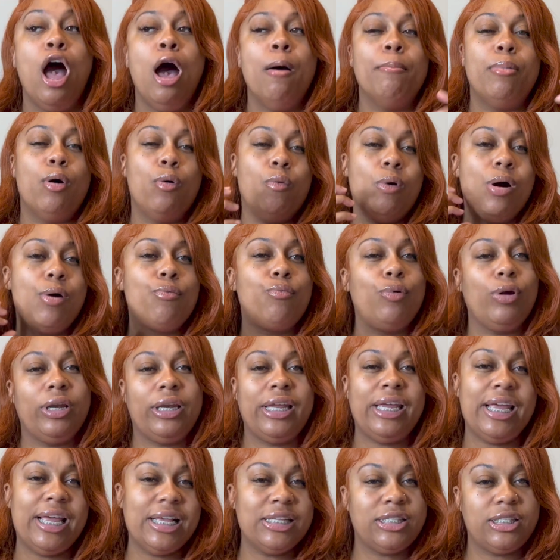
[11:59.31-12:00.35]
But what
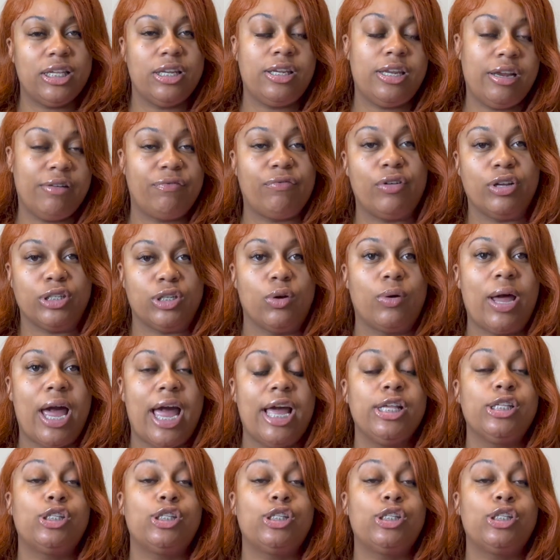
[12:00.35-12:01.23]
really is the difference, okay?